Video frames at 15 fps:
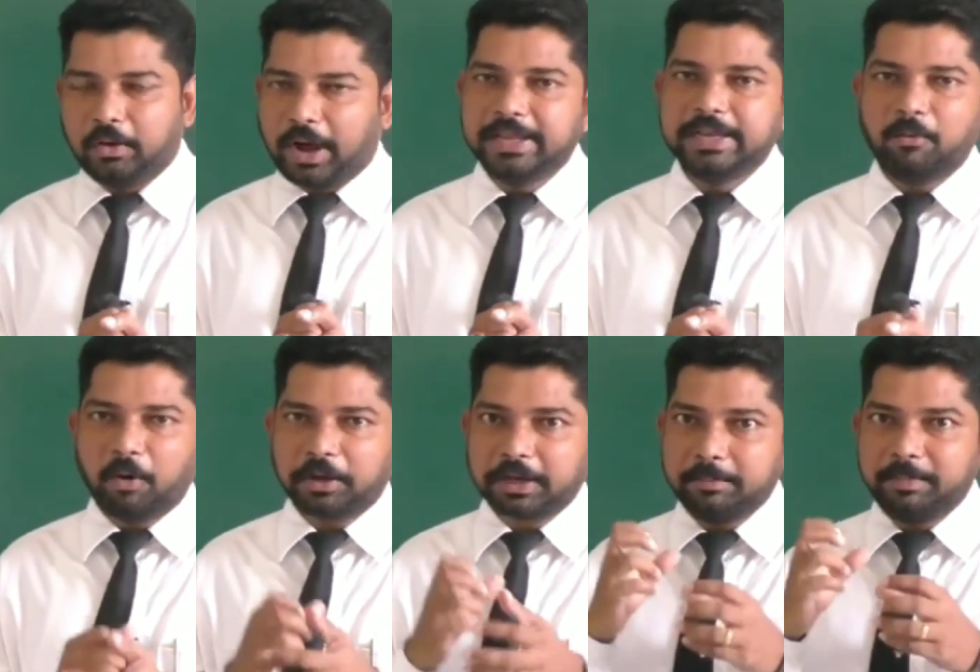Highly
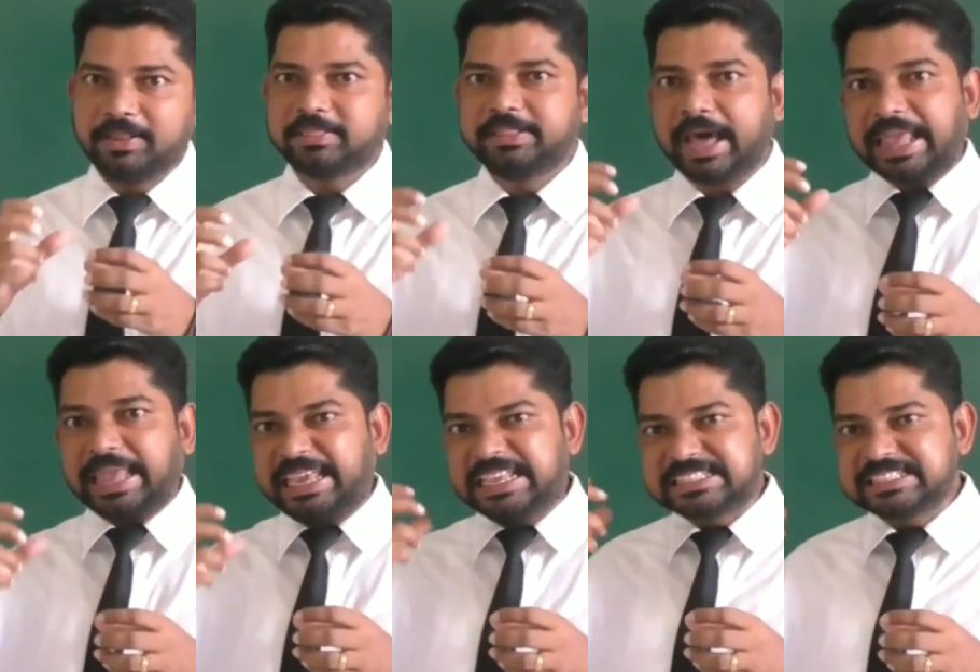volatile means they
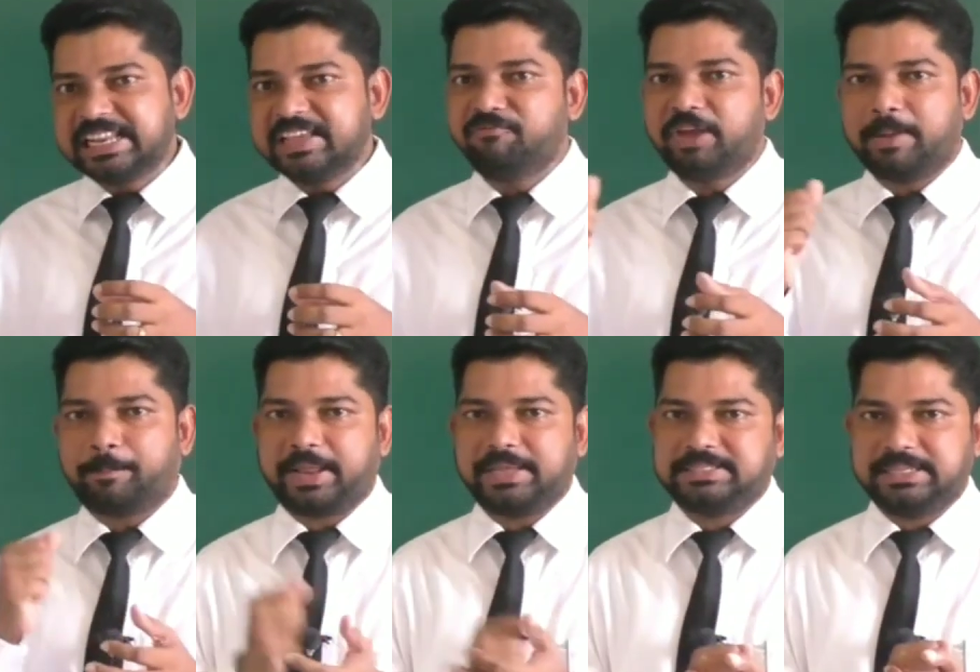are easily
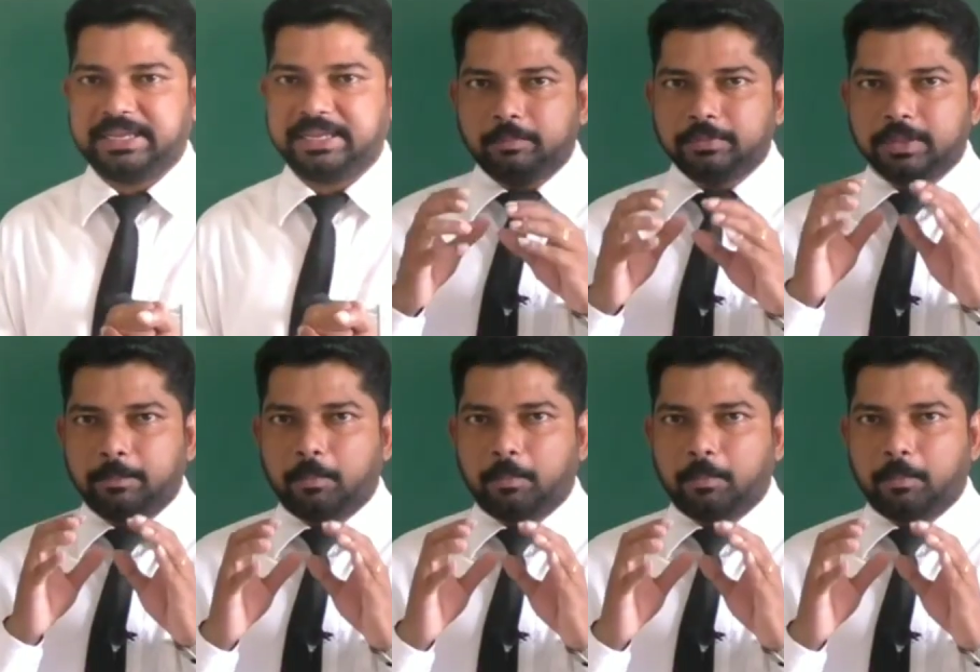vaporizing.